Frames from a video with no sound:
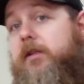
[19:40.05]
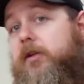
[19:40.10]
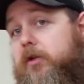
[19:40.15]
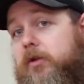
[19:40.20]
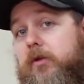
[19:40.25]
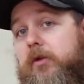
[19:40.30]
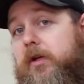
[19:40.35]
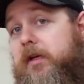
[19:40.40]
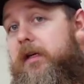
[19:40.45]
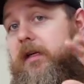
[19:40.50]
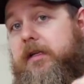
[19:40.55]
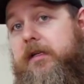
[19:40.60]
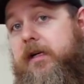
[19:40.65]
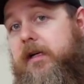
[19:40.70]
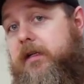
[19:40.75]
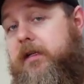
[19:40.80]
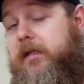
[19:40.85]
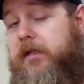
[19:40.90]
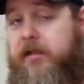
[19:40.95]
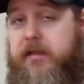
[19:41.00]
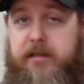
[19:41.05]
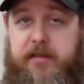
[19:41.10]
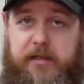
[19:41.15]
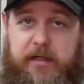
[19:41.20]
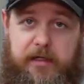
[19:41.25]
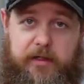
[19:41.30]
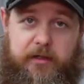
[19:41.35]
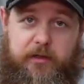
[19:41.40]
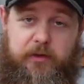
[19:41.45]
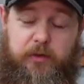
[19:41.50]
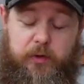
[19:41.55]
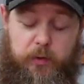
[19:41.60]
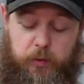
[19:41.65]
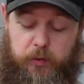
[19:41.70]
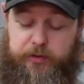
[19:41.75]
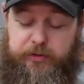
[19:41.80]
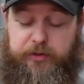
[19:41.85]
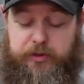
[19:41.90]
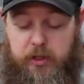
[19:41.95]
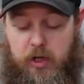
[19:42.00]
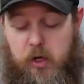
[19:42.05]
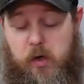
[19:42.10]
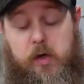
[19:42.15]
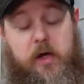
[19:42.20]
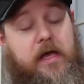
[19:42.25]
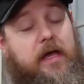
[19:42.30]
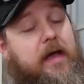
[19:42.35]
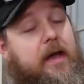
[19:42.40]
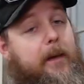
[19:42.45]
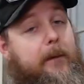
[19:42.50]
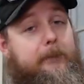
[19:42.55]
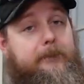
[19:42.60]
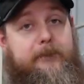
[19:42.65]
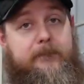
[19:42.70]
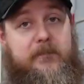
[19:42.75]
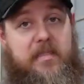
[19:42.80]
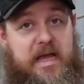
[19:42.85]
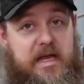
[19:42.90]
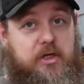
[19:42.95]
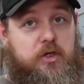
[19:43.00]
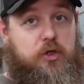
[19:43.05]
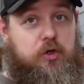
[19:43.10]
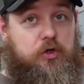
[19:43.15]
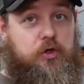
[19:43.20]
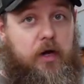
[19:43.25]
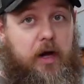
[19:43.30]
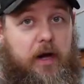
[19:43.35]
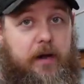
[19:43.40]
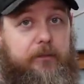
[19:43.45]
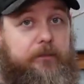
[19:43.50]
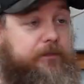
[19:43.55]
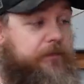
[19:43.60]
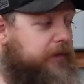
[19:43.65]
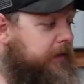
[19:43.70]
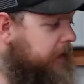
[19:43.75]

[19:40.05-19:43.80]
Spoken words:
include any ducting inside of the tool. So major drop,